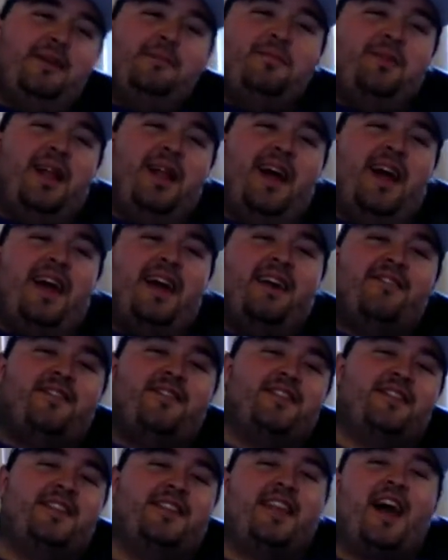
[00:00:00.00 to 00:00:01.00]
playing
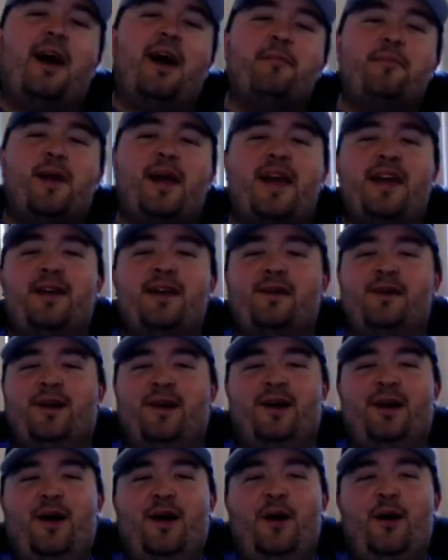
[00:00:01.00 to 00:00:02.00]
for the top 8,
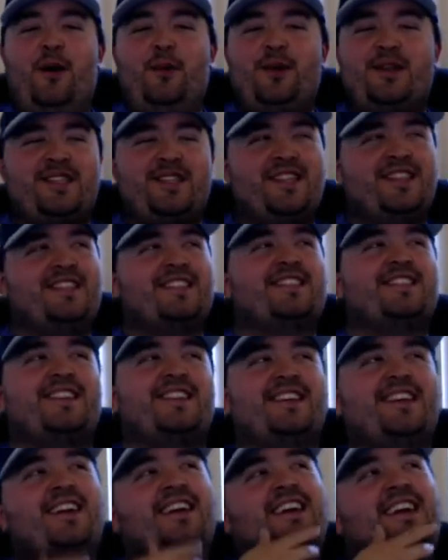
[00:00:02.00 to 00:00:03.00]
which is